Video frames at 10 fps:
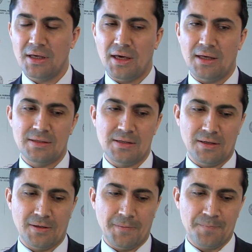and
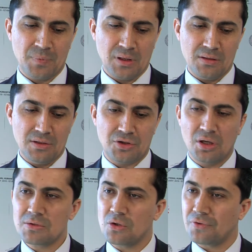the
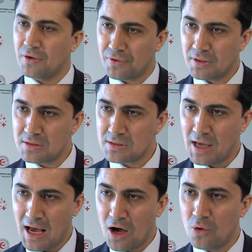terms of reference,
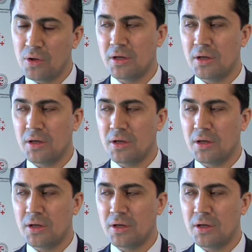how